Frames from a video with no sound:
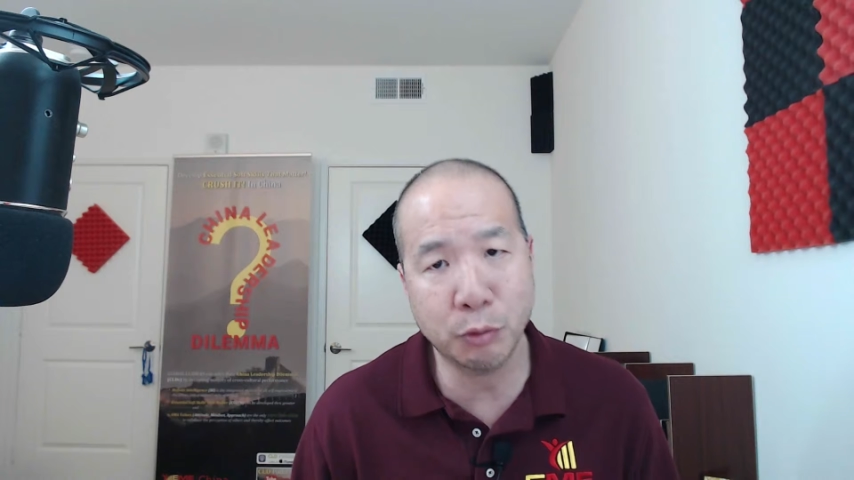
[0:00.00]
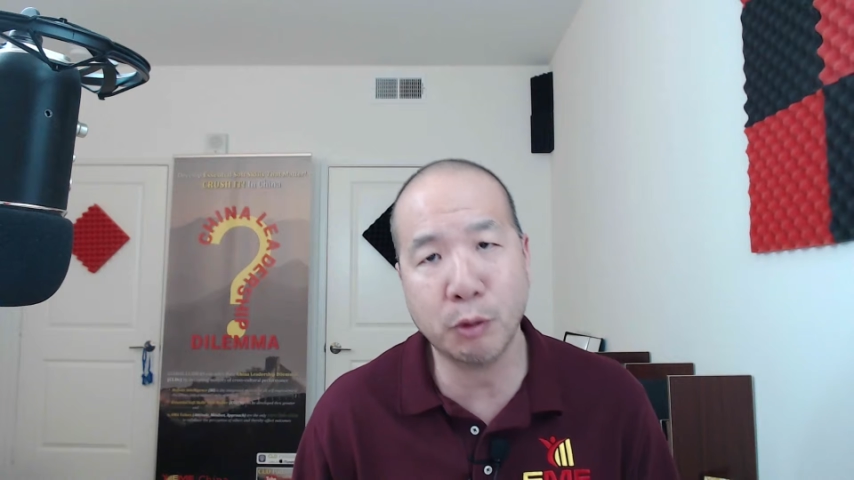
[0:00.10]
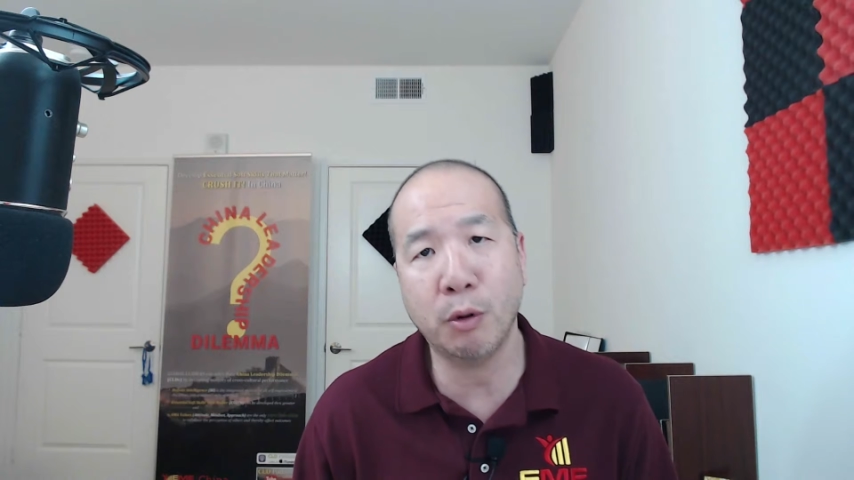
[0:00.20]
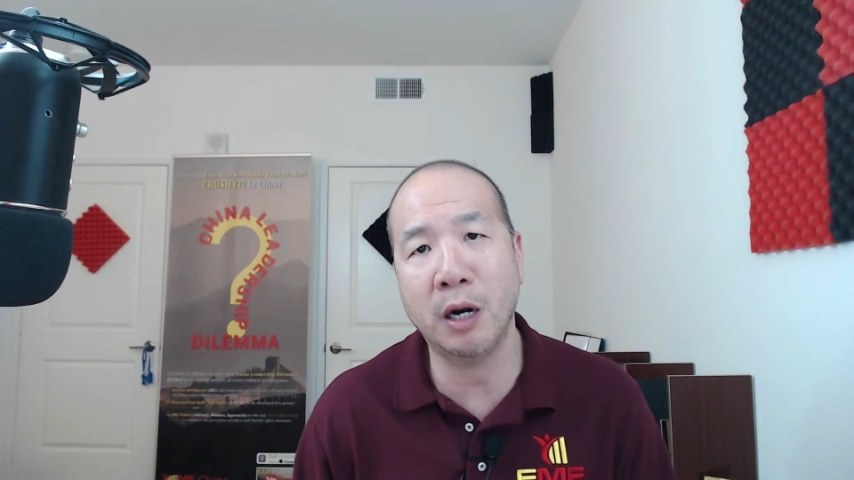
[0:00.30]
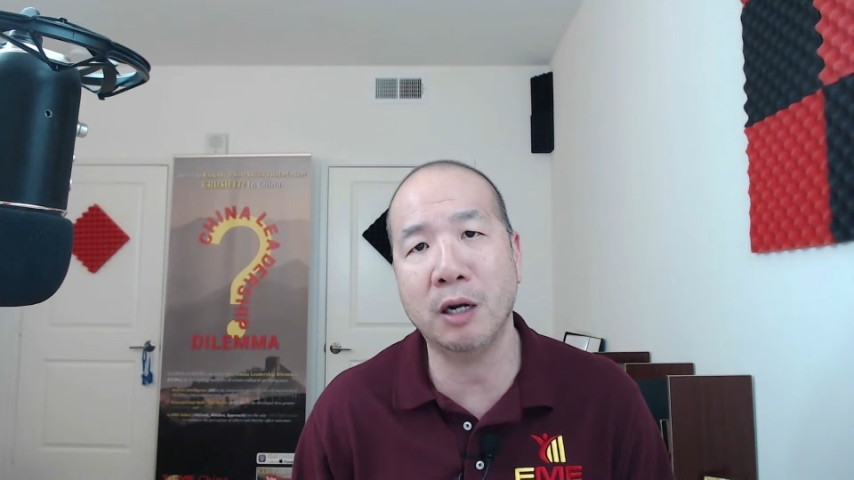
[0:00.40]

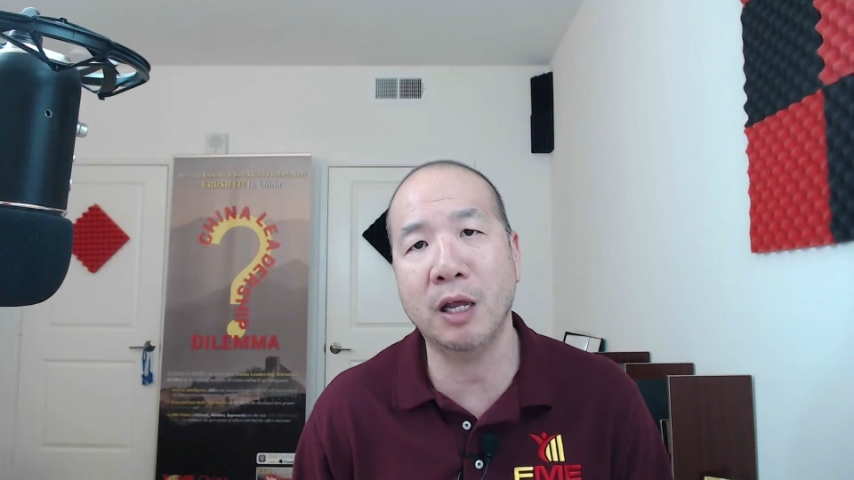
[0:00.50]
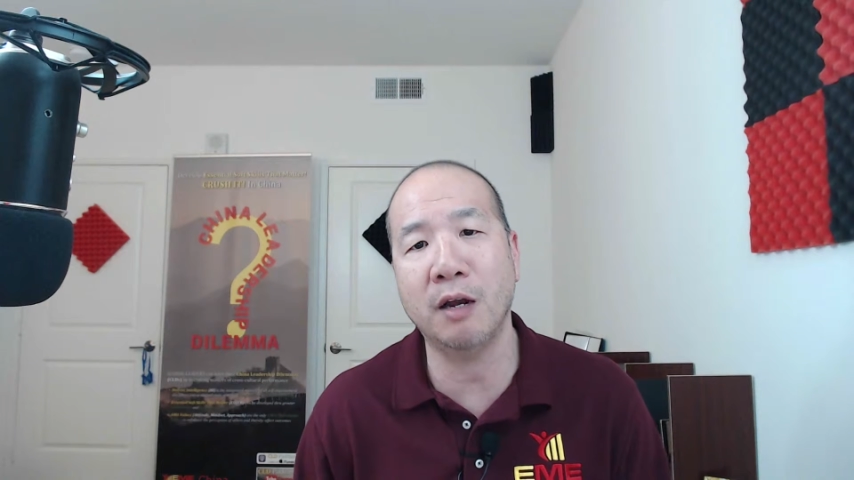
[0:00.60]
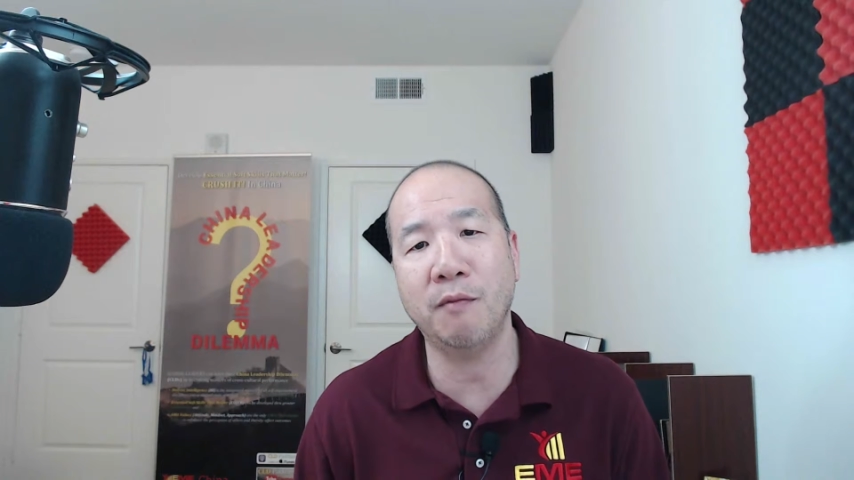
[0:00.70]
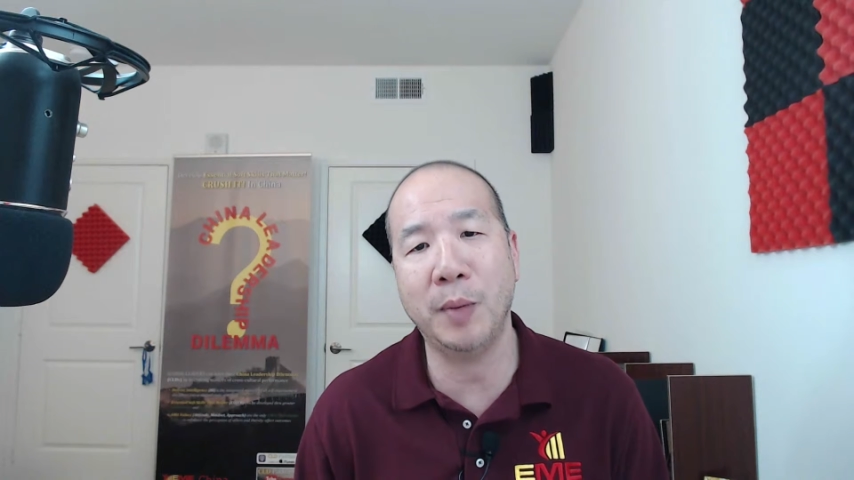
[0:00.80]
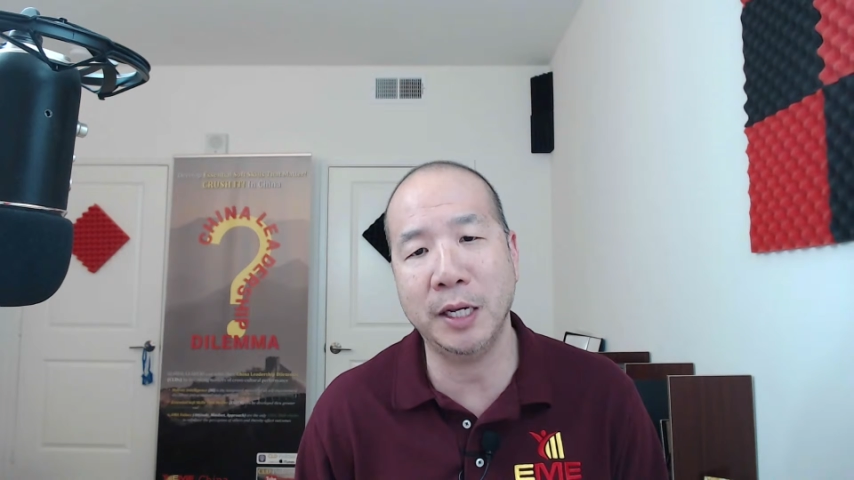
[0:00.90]
require a lot
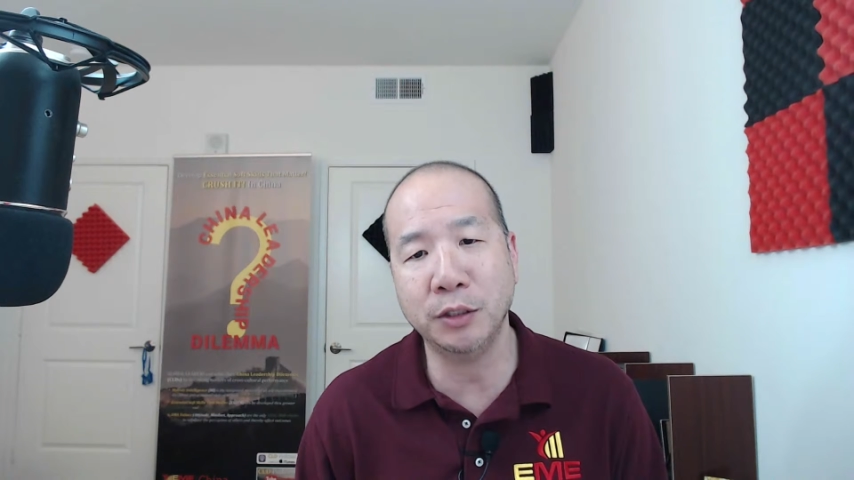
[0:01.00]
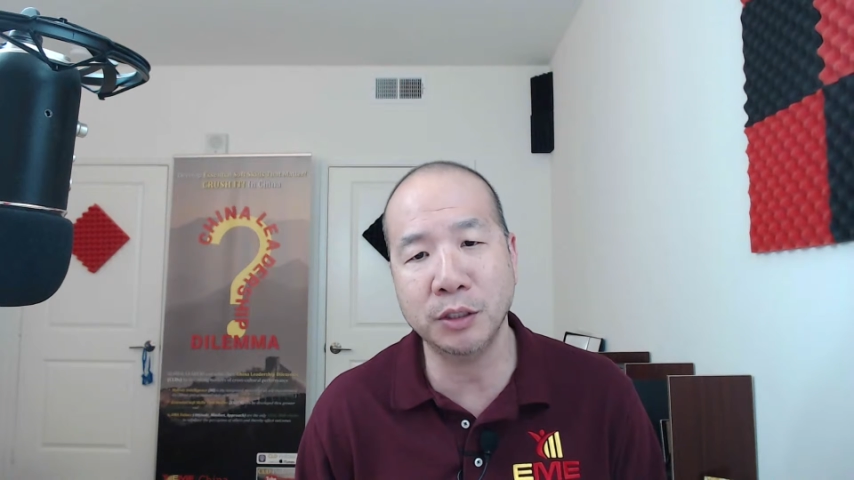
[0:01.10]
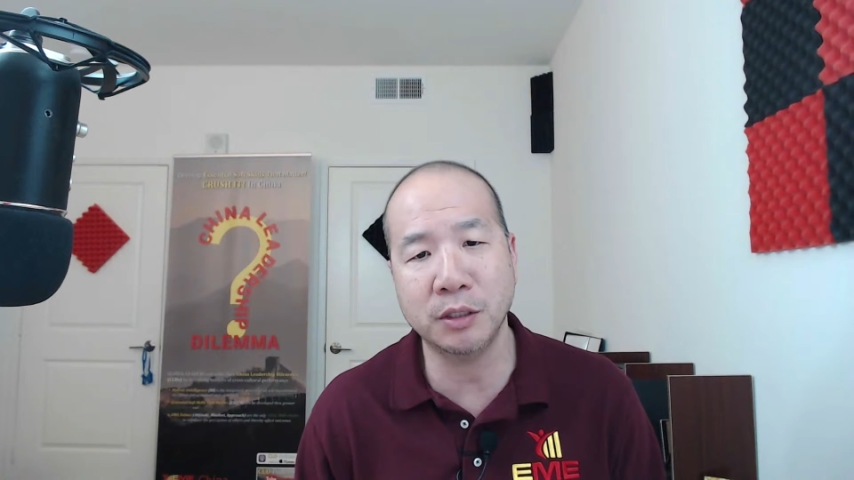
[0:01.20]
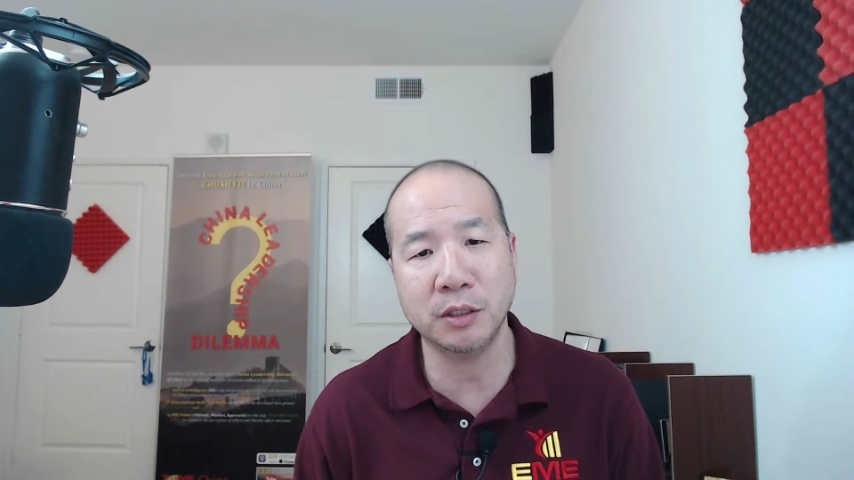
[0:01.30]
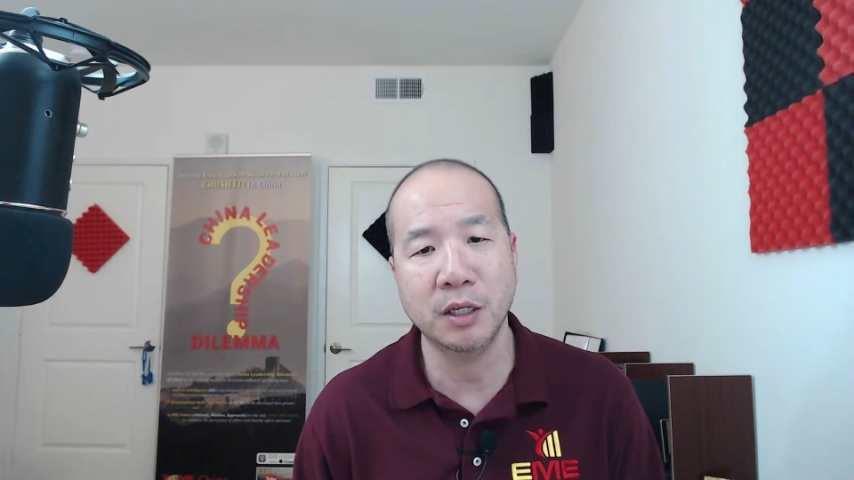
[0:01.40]
of
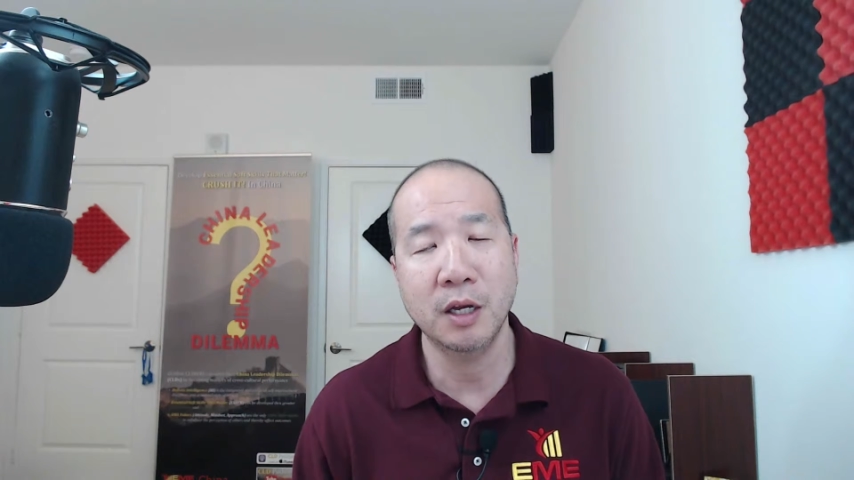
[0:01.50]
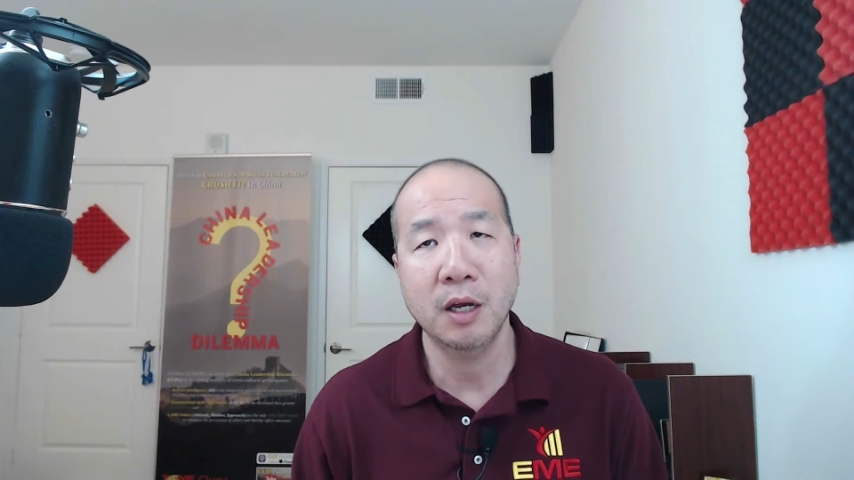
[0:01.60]
patience.